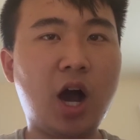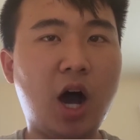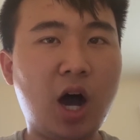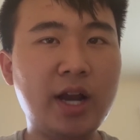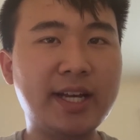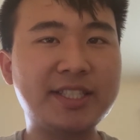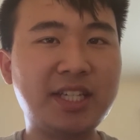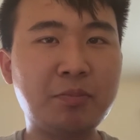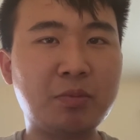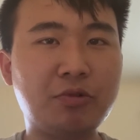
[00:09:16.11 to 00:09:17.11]

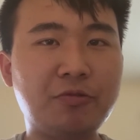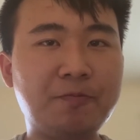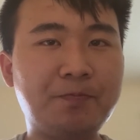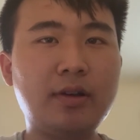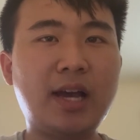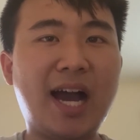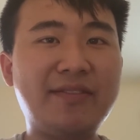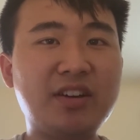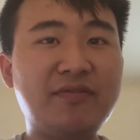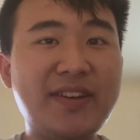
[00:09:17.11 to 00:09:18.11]
Unacceptable.
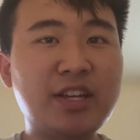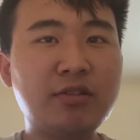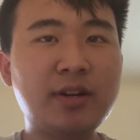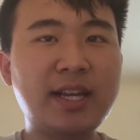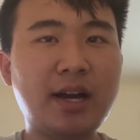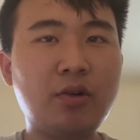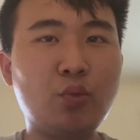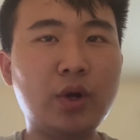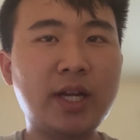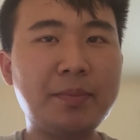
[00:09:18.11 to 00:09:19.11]
After figuring out
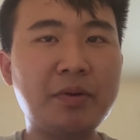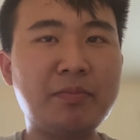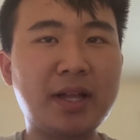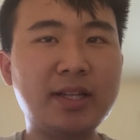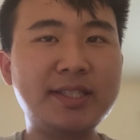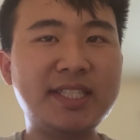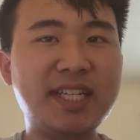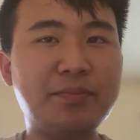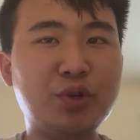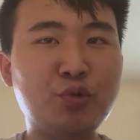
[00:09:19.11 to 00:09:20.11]
what type of melon
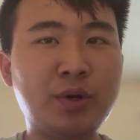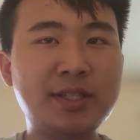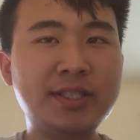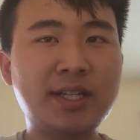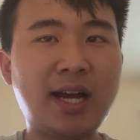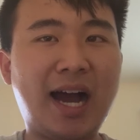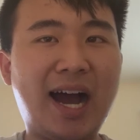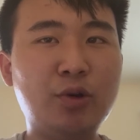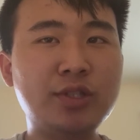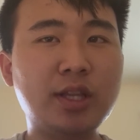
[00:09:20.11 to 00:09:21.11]
CMU was, I
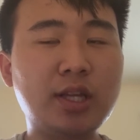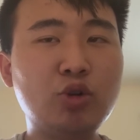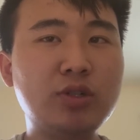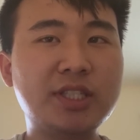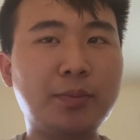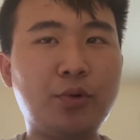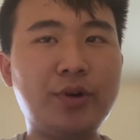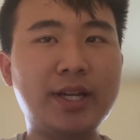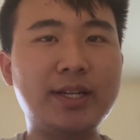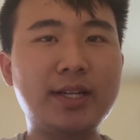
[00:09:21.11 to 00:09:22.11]
was a little
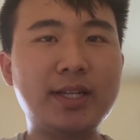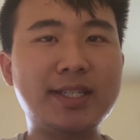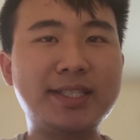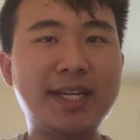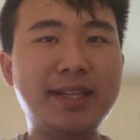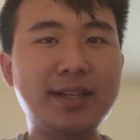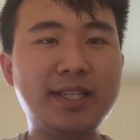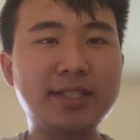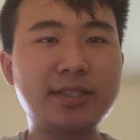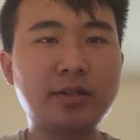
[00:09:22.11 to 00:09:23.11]
disappointed, to say the
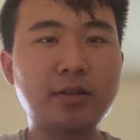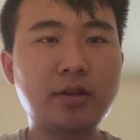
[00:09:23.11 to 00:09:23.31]
least.